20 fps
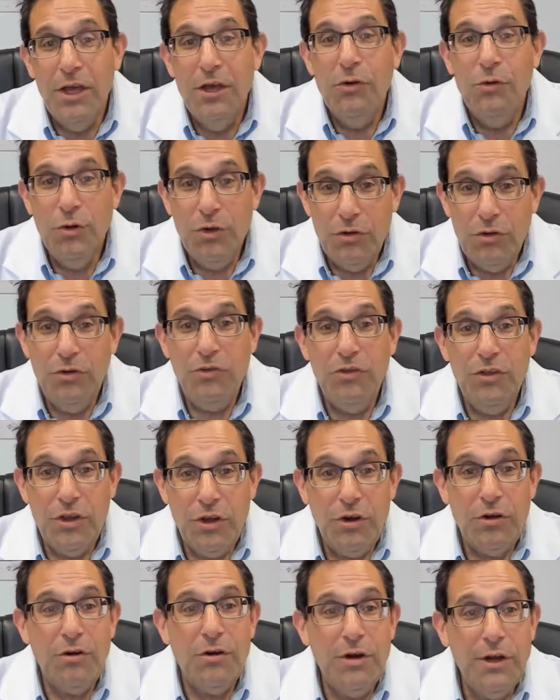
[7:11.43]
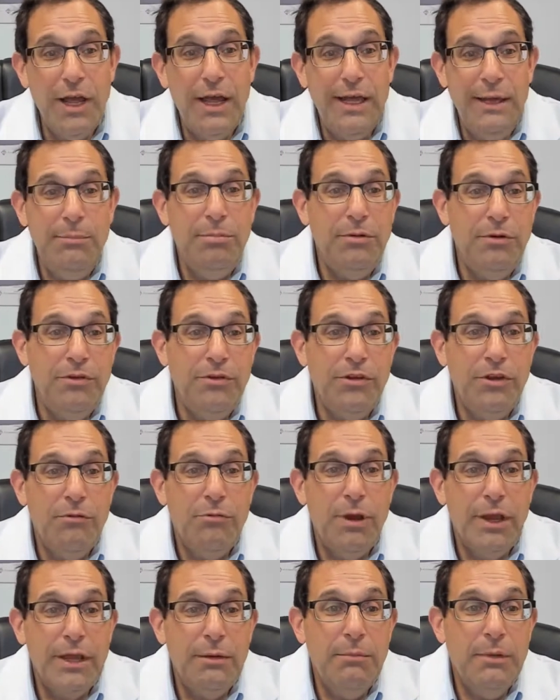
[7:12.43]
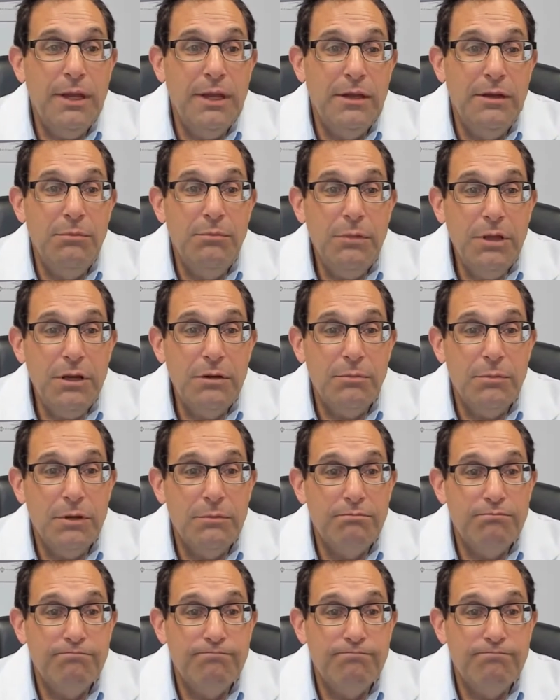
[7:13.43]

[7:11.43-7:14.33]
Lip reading: which is the current IPC recommended minimum.